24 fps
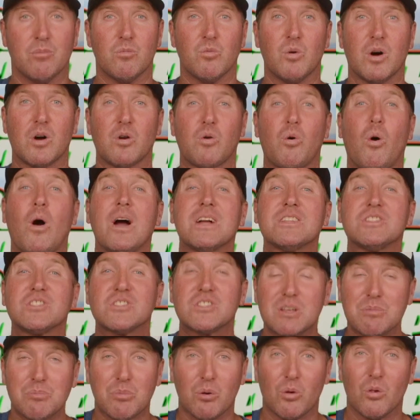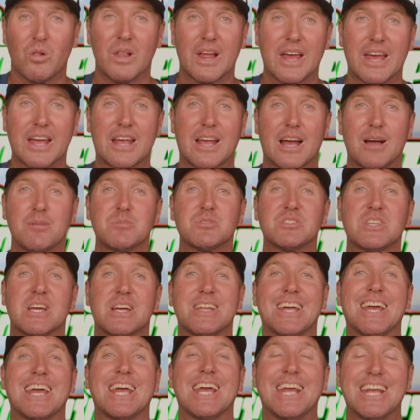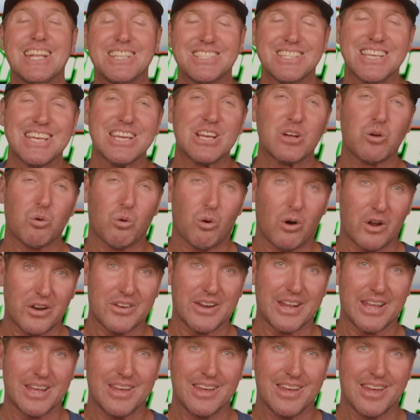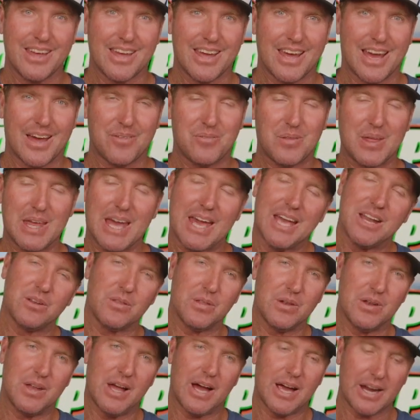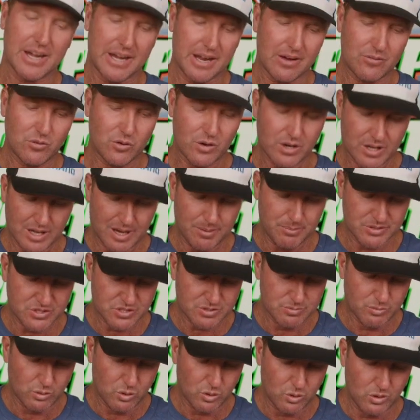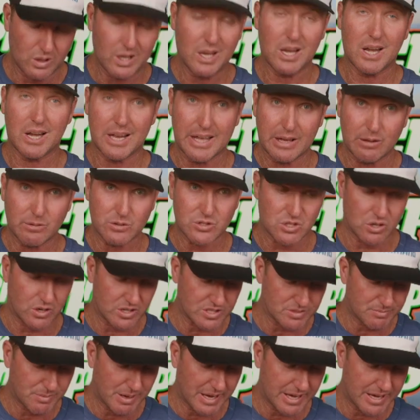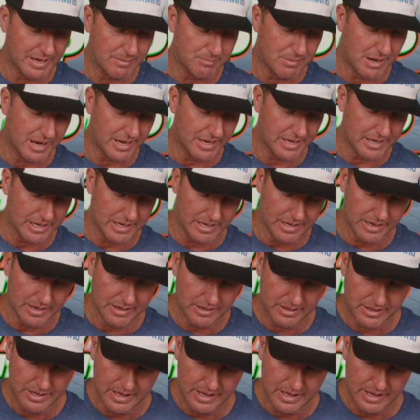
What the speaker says: Well, quite simple, it comes down to eating quality at the end of the day. Now, I've got a couple of small legal size mahi-mahi here,